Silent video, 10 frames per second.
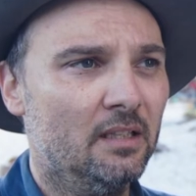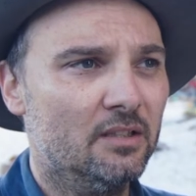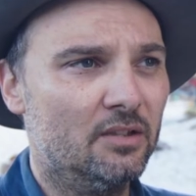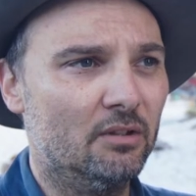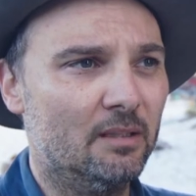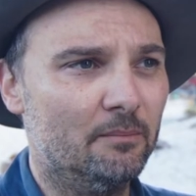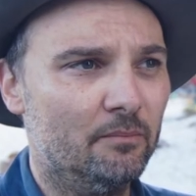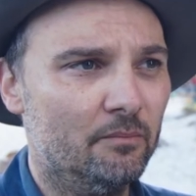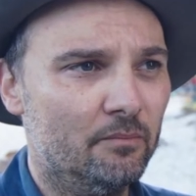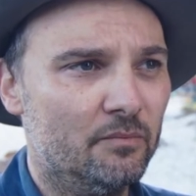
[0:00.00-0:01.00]

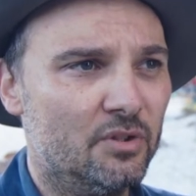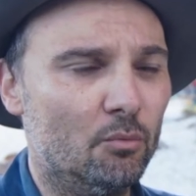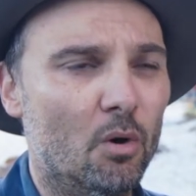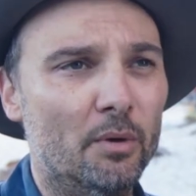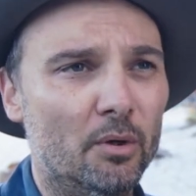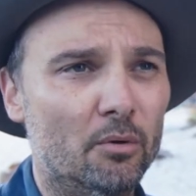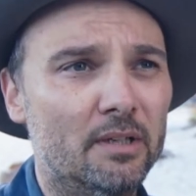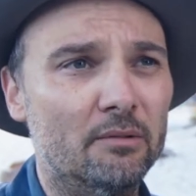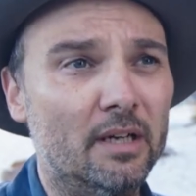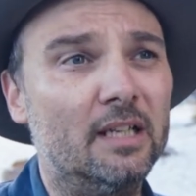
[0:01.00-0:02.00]
to what we already
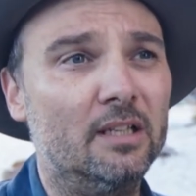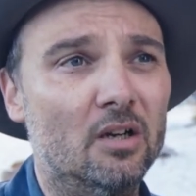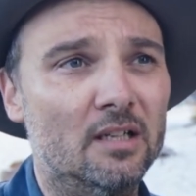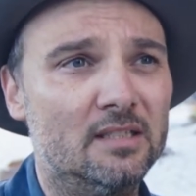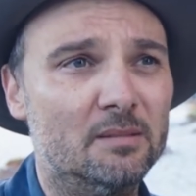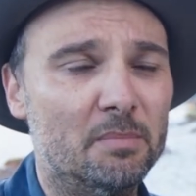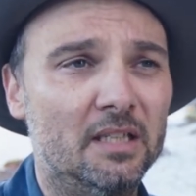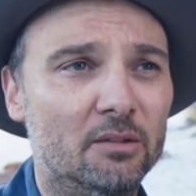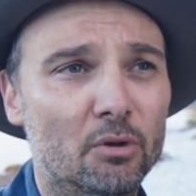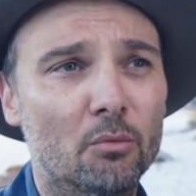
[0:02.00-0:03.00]
recognise as being
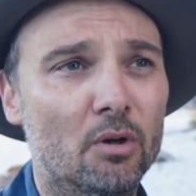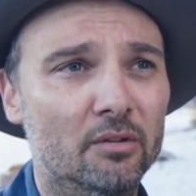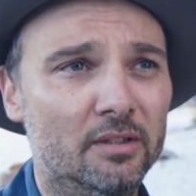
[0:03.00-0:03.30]
the real world.